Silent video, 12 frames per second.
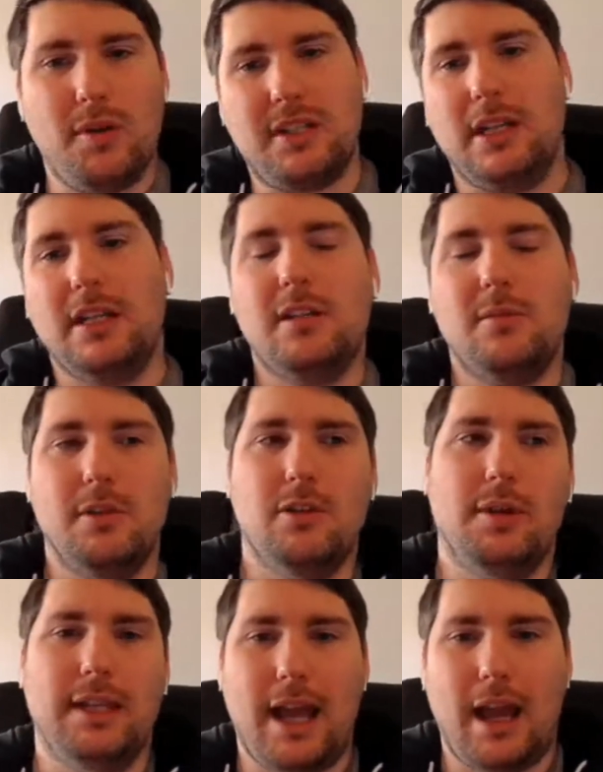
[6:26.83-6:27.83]
seem to be
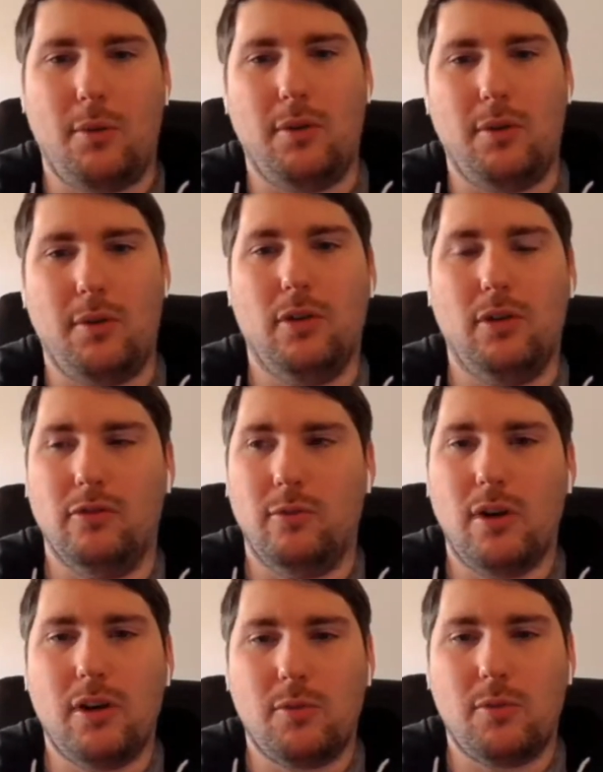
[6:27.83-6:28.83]
doing now in the world of work,